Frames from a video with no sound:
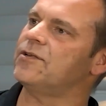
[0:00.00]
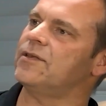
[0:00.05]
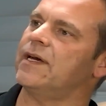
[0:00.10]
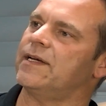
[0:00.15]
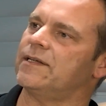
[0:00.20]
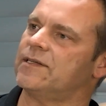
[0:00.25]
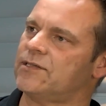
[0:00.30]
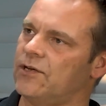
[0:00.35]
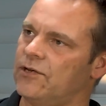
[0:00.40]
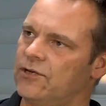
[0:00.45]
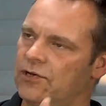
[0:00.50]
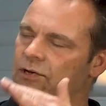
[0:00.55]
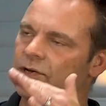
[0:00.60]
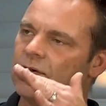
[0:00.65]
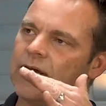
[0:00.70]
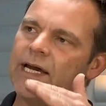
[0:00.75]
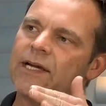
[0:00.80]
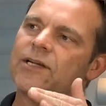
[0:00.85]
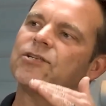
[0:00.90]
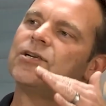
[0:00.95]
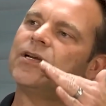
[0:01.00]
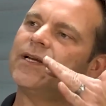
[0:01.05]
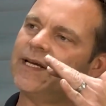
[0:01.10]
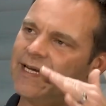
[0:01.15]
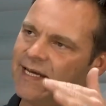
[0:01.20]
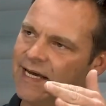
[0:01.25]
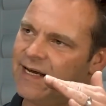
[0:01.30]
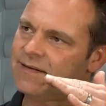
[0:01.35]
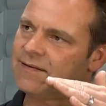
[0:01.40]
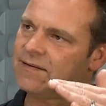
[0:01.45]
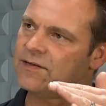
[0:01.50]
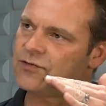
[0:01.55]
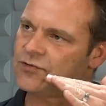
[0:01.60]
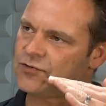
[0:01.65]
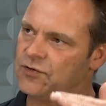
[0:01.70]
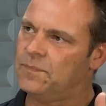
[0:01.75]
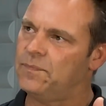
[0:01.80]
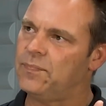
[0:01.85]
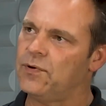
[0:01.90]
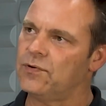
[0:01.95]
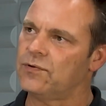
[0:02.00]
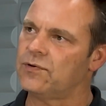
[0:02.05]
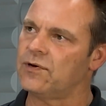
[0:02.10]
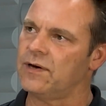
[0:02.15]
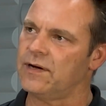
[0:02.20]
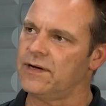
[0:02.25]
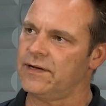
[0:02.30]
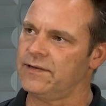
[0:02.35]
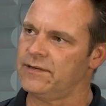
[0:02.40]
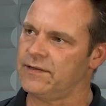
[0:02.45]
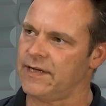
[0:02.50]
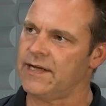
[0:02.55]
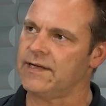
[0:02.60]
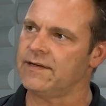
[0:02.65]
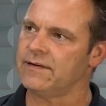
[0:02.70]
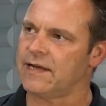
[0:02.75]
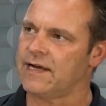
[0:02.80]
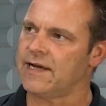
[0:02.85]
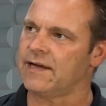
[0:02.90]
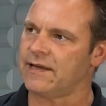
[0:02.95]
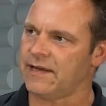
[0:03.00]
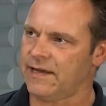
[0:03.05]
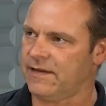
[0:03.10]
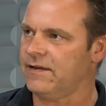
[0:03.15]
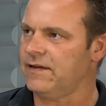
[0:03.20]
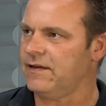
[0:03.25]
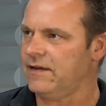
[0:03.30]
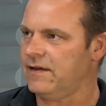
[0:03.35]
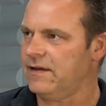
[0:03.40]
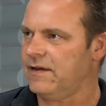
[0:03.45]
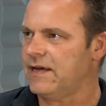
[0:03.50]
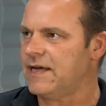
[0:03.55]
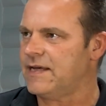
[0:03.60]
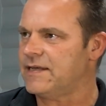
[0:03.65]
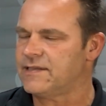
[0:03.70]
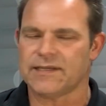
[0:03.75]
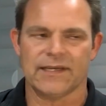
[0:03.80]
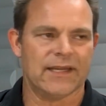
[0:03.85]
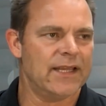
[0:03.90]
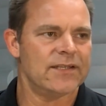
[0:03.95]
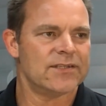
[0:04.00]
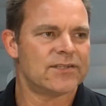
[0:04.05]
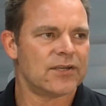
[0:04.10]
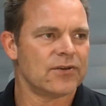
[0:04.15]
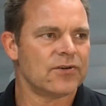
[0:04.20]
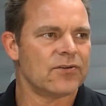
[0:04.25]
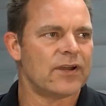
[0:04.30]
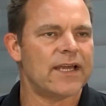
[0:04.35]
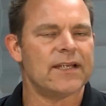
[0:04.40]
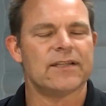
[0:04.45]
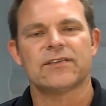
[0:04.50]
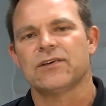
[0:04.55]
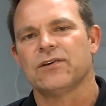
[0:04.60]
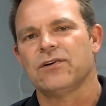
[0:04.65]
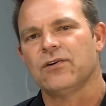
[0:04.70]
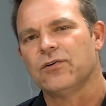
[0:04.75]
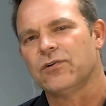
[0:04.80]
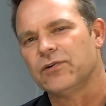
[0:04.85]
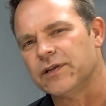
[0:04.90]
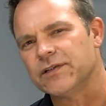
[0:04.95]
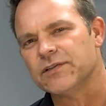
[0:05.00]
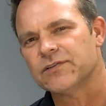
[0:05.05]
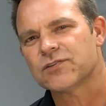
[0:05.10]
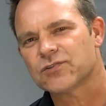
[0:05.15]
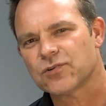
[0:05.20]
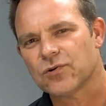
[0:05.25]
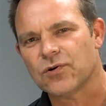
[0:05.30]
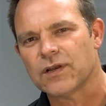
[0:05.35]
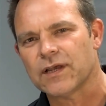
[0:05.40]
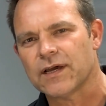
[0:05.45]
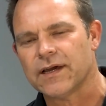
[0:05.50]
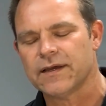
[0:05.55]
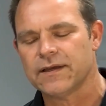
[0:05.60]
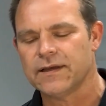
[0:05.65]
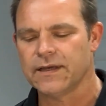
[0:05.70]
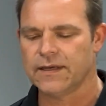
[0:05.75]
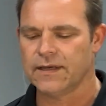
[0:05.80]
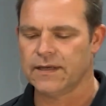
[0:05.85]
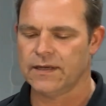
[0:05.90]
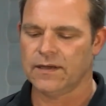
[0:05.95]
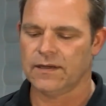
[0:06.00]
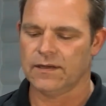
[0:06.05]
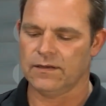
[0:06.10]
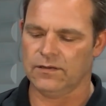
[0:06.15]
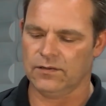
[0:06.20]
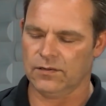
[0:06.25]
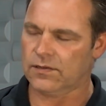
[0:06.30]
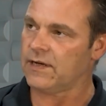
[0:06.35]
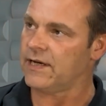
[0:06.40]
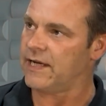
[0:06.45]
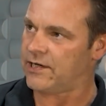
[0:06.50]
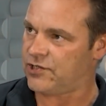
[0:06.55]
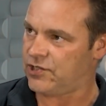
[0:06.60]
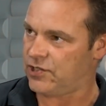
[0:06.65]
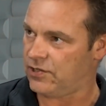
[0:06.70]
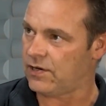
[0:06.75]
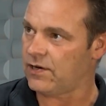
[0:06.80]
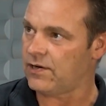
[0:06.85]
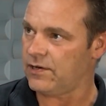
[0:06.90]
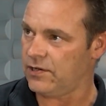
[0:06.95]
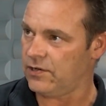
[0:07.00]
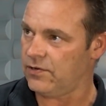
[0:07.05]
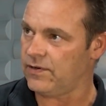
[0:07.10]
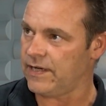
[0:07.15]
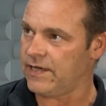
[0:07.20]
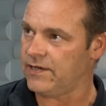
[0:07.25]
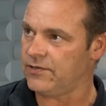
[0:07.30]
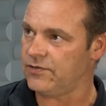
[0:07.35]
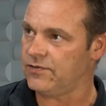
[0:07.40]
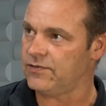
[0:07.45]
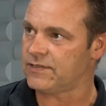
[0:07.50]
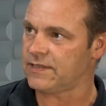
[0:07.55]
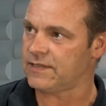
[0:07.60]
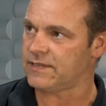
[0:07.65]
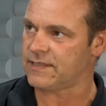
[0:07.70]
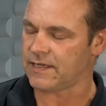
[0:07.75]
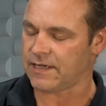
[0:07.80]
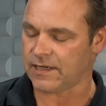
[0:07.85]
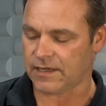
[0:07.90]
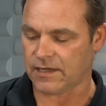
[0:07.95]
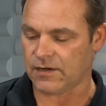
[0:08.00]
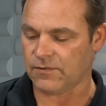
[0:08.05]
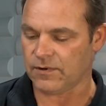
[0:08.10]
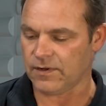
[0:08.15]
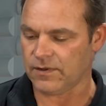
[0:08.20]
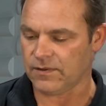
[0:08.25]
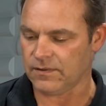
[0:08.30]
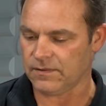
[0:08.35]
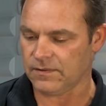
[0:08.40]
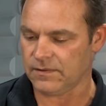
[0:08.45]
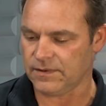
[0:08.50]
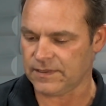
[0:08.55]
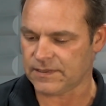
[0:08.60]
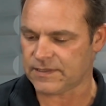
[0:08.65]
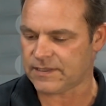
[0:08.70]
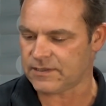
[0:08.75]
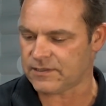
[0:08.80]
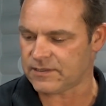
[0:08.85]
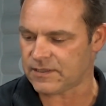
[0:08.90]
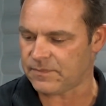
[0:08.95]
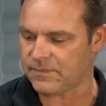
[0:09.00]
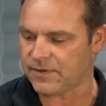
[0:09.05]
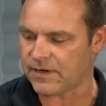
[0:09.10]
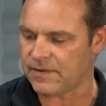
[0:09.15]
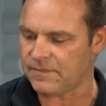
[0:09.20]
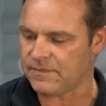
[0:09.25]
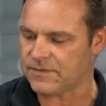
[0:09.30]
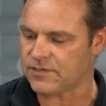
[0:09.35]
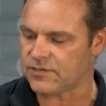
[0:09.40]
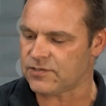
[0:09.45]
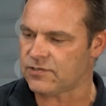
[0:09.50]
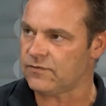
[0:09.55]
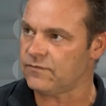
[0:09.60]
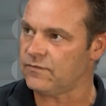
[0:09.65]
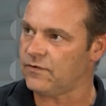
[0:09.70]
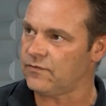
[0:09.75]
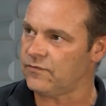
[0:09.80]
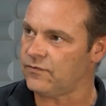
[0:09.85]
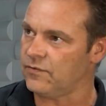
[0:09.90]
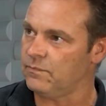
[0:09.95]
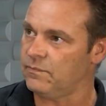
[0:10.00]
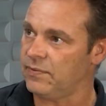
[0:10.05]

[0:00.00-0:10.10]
you that. So you can actually get this report card and like as an integrator or an installer, you can actually go to your end user and say, okay, well, this is the parameters of your room